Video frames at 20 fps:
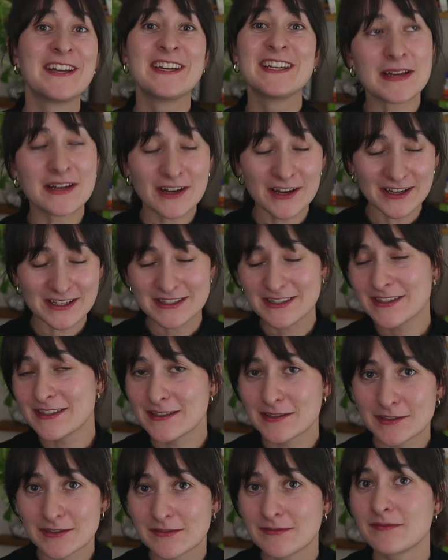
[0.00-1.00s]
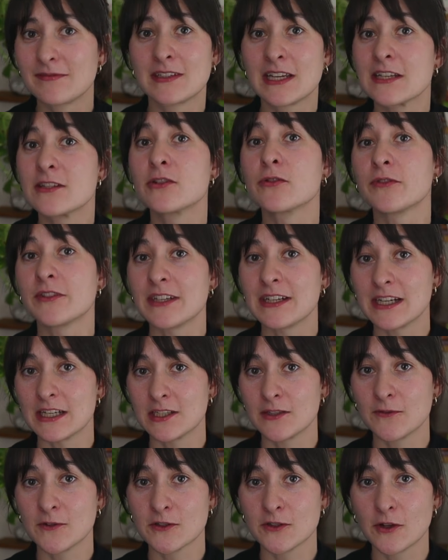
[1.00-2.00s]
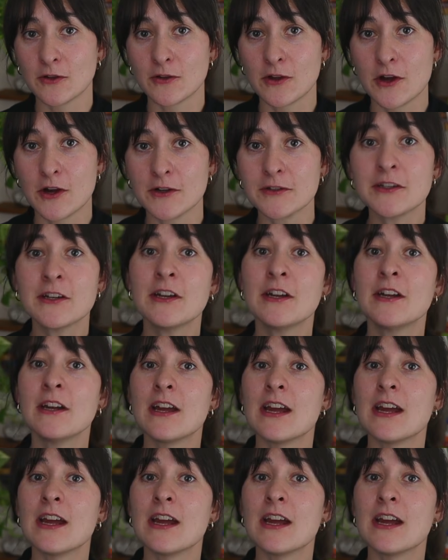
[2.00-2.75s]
because kids are only kids for so long.